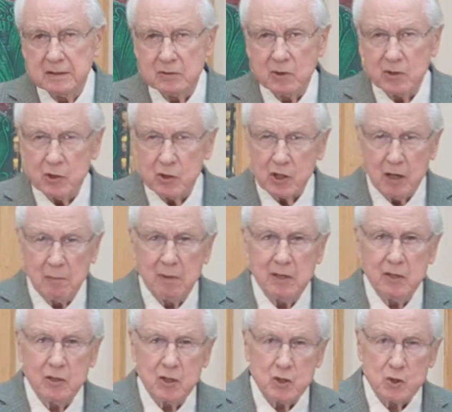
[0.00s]
When you come
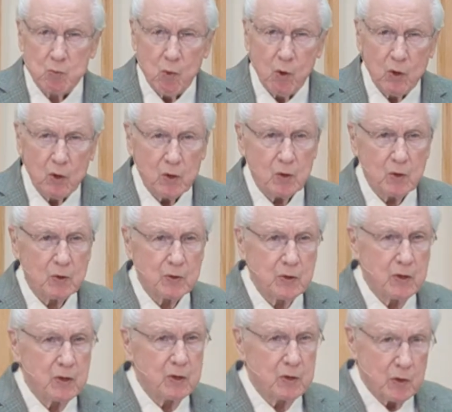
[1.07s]
into this world,